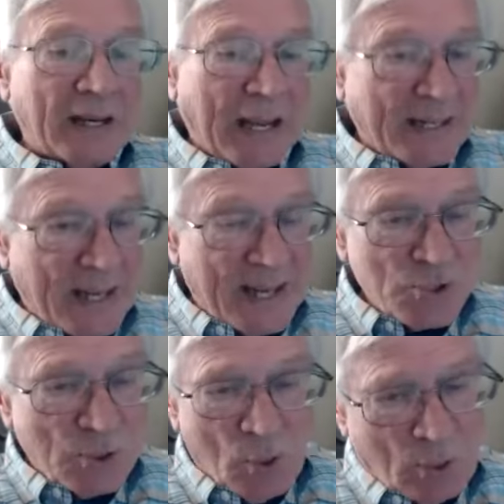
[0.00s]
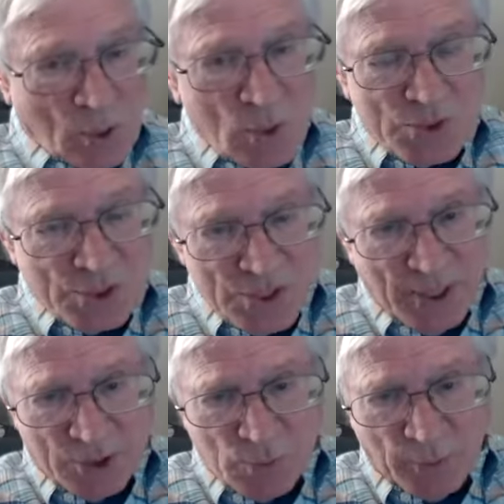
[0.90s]
and the escrow closes
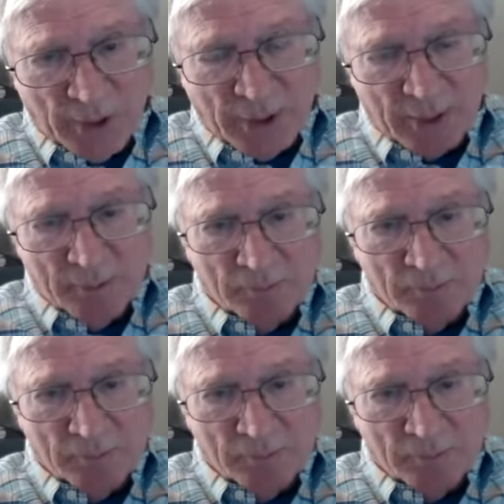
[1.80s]
next week,